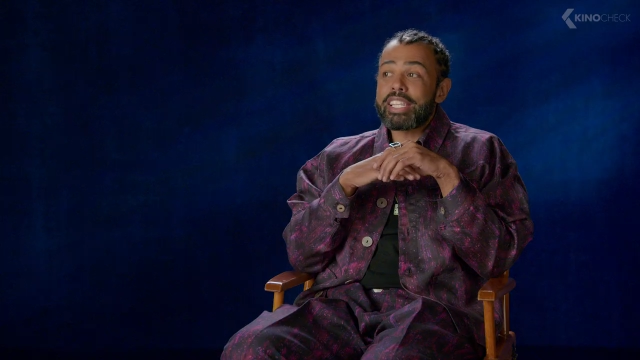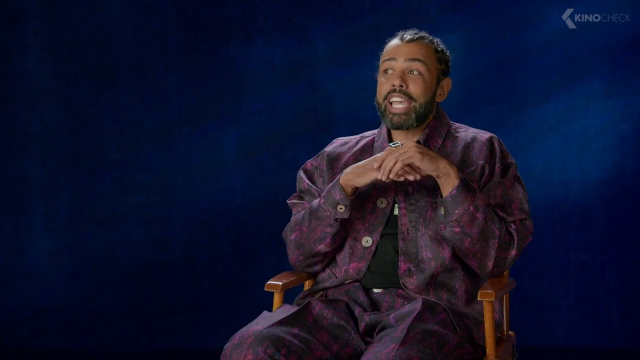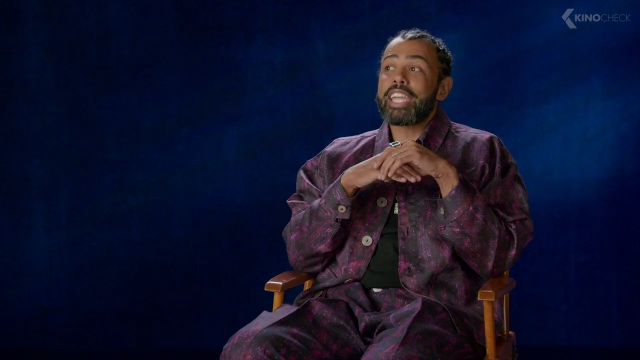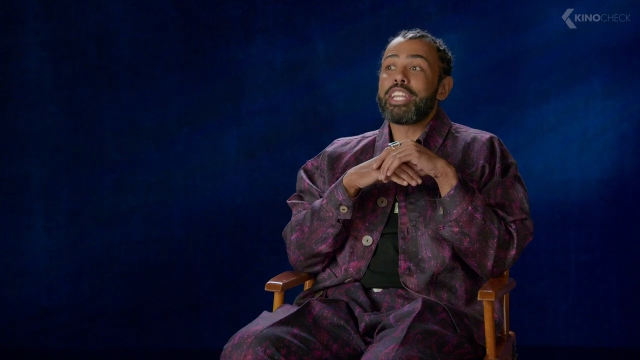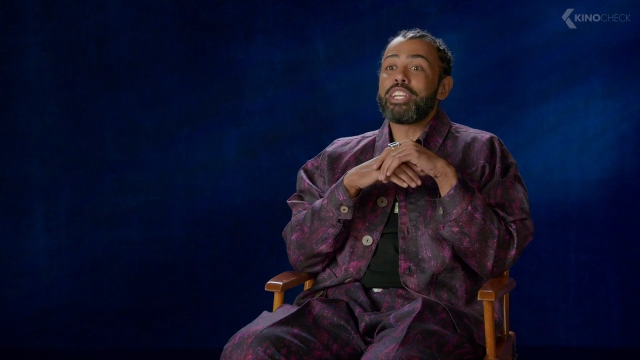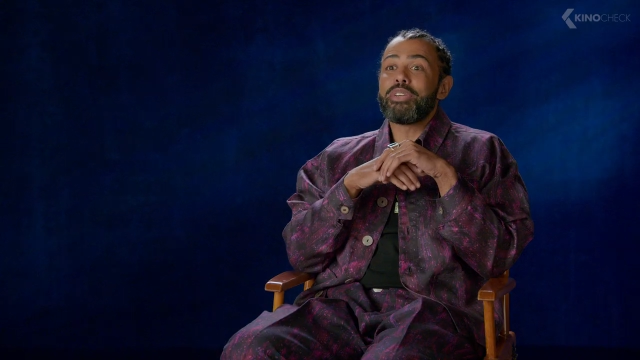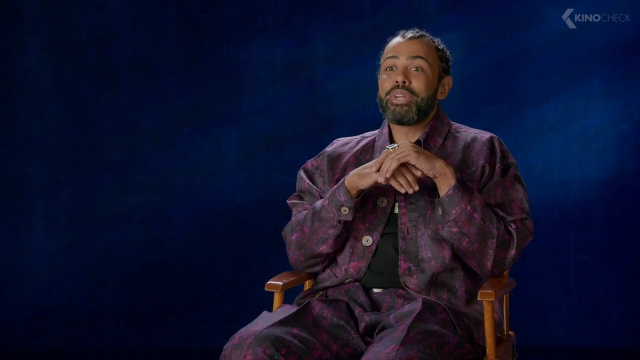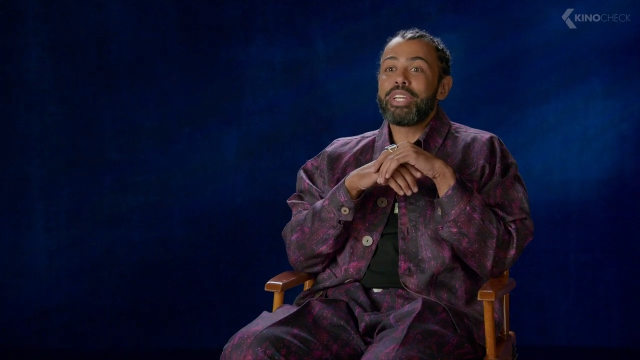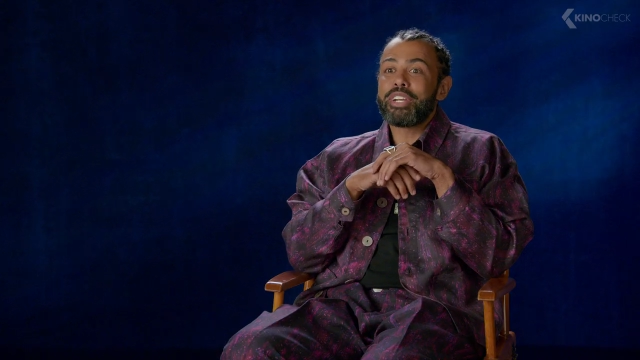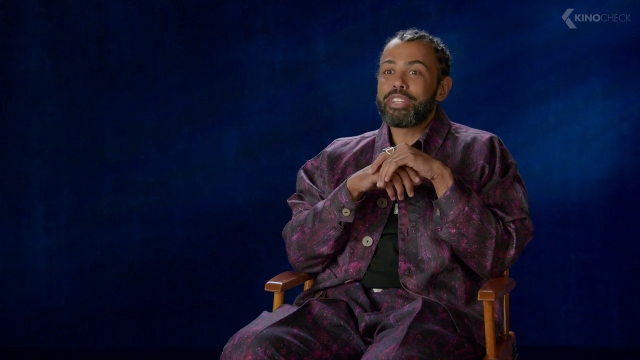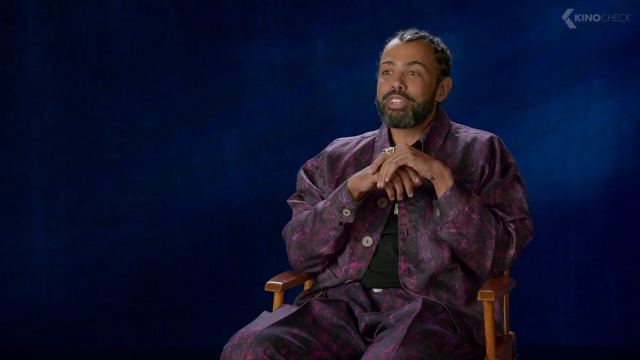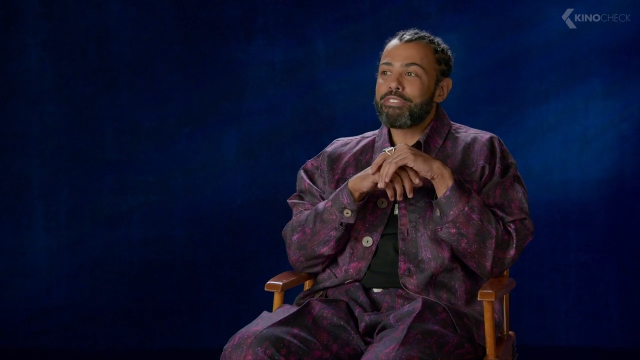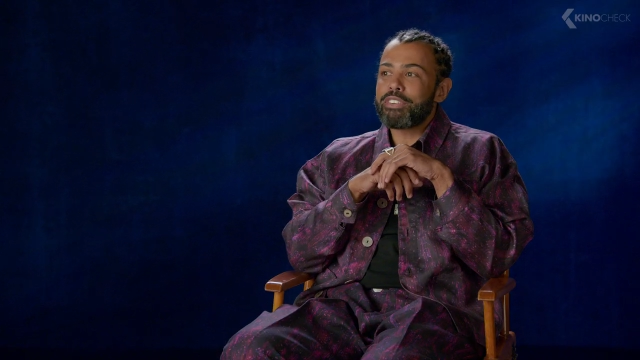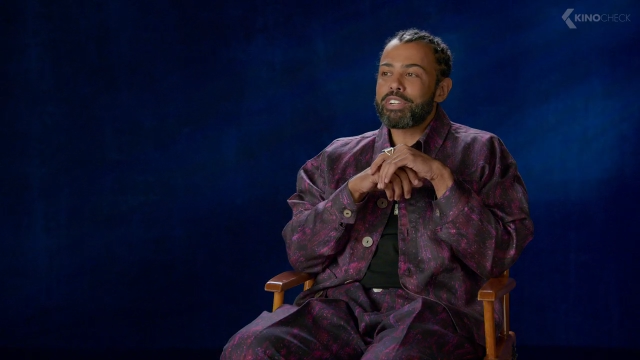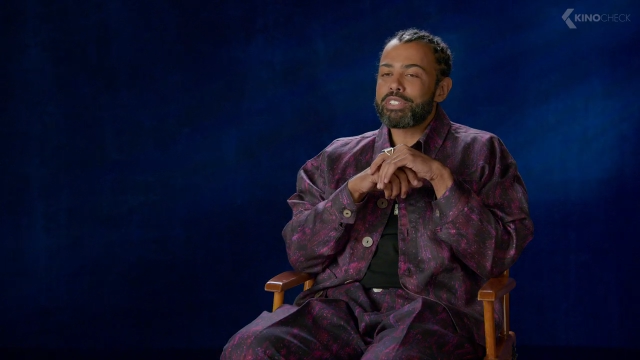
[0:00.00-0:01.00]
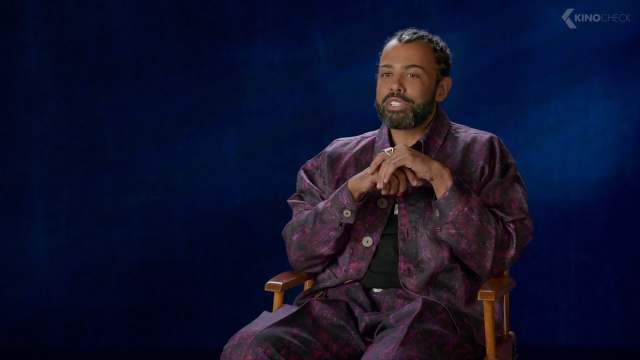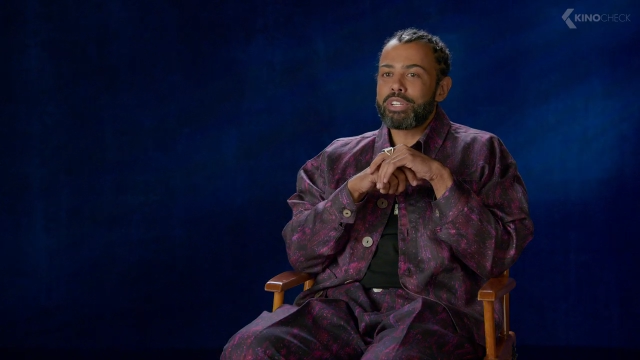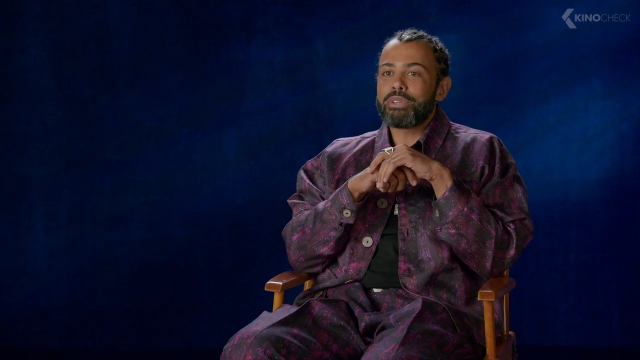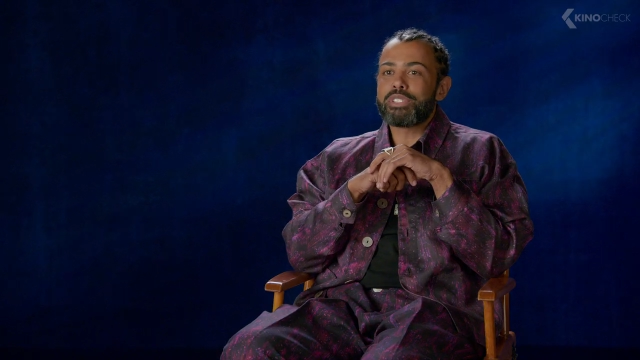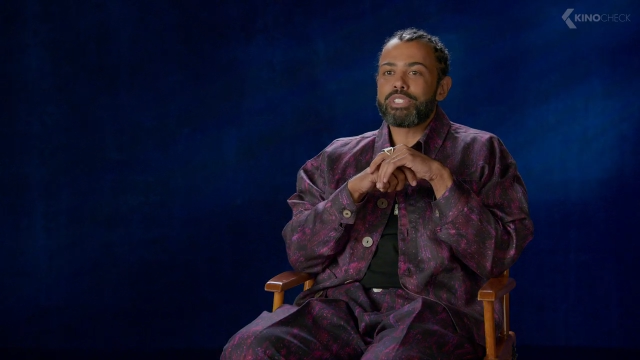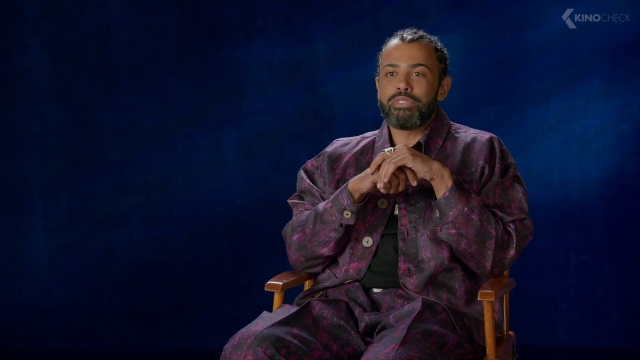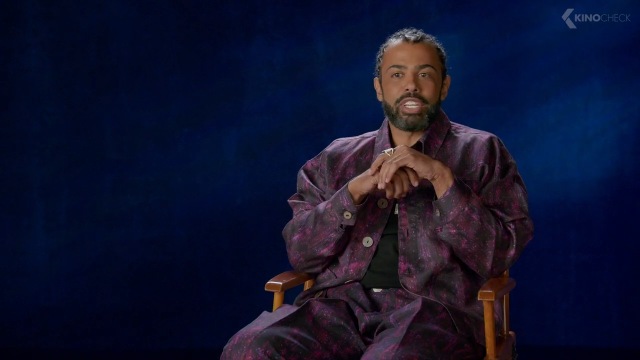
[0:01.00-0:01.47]
second you hear the first
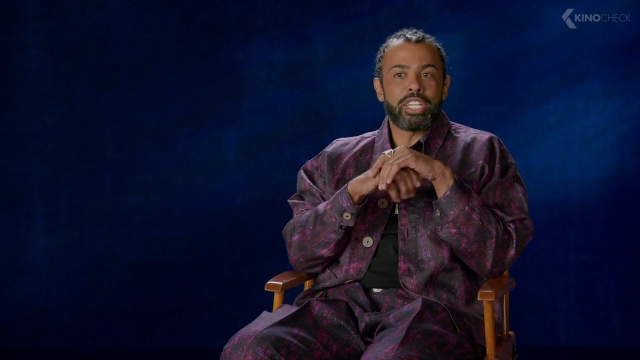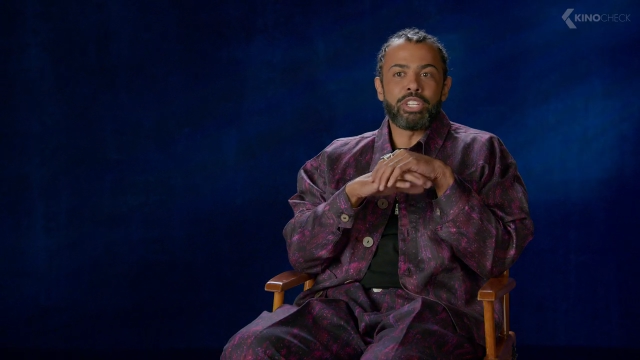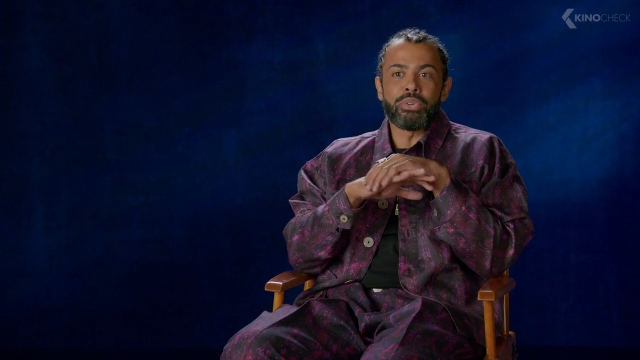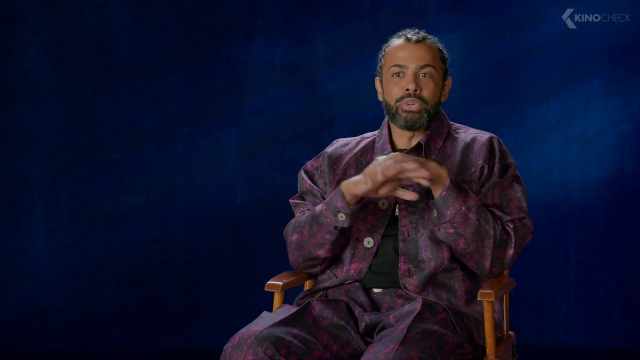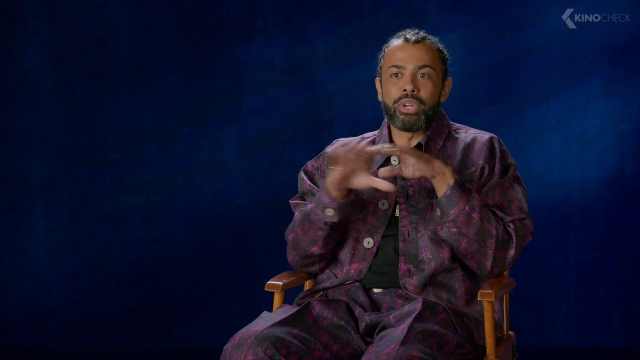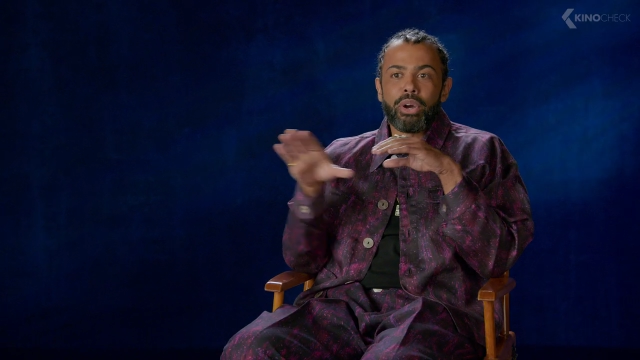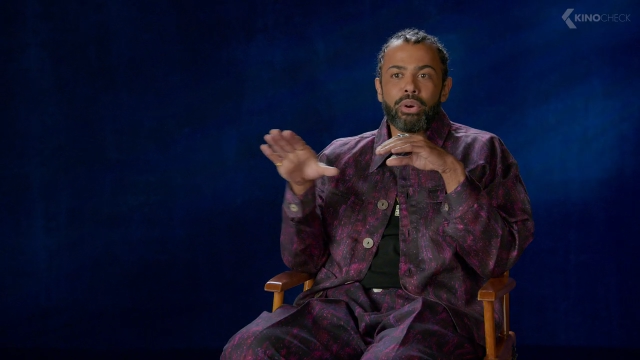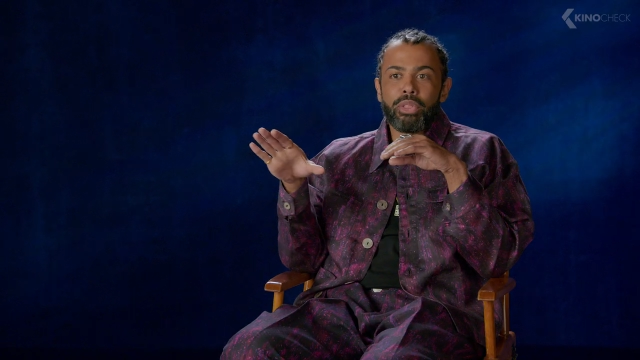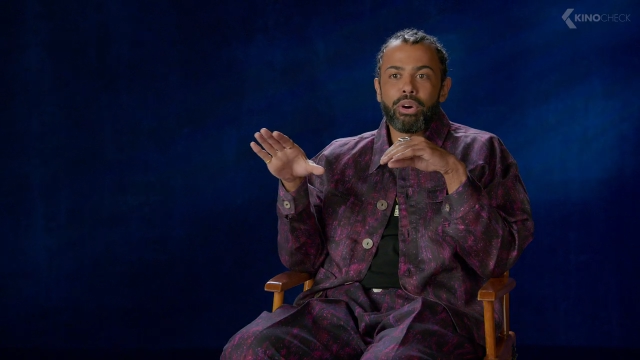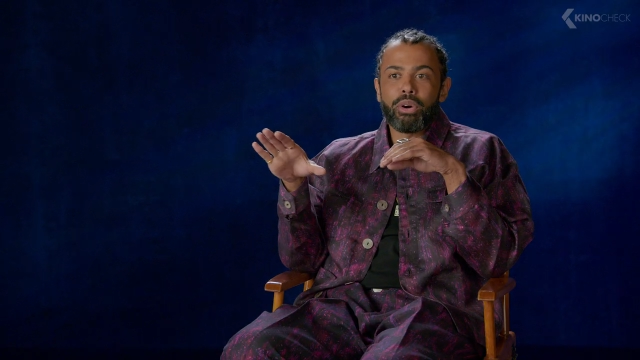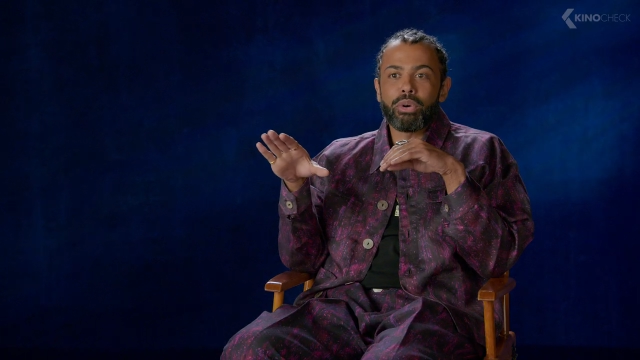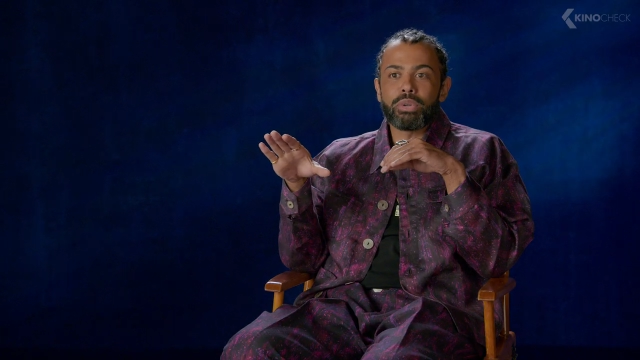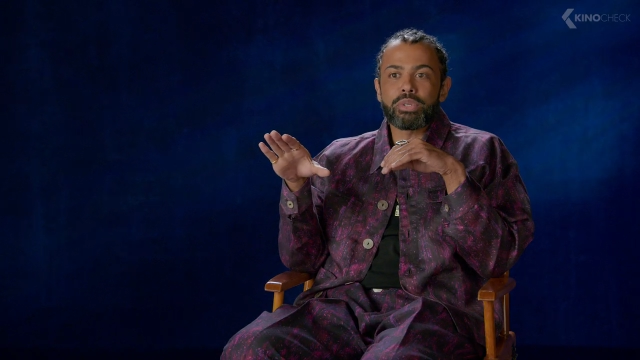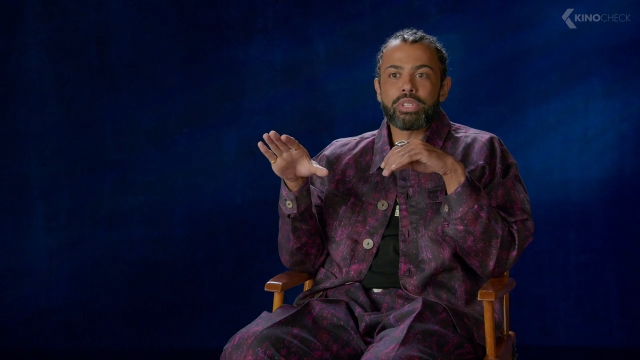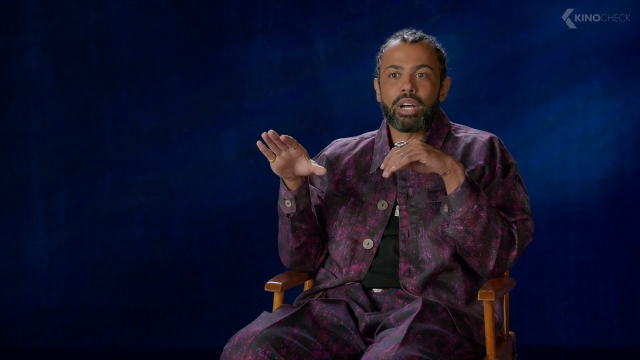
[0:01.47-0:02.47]
notes of it, you know the whole